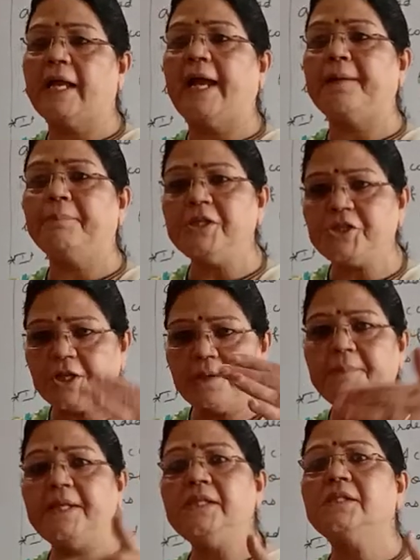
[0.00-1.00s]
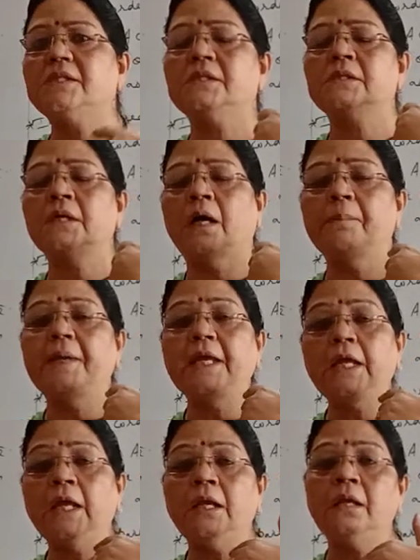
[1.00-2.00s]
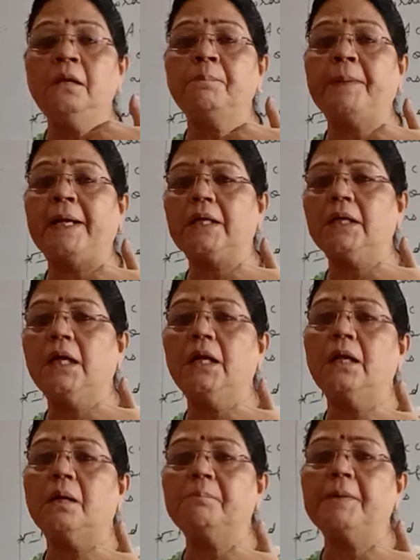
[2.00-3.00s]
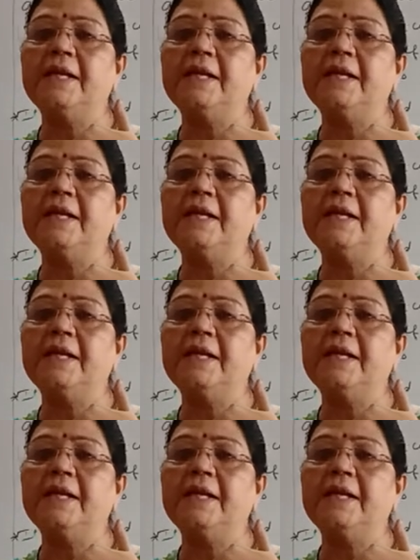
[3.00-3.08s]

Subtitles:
Admission means coming in partner number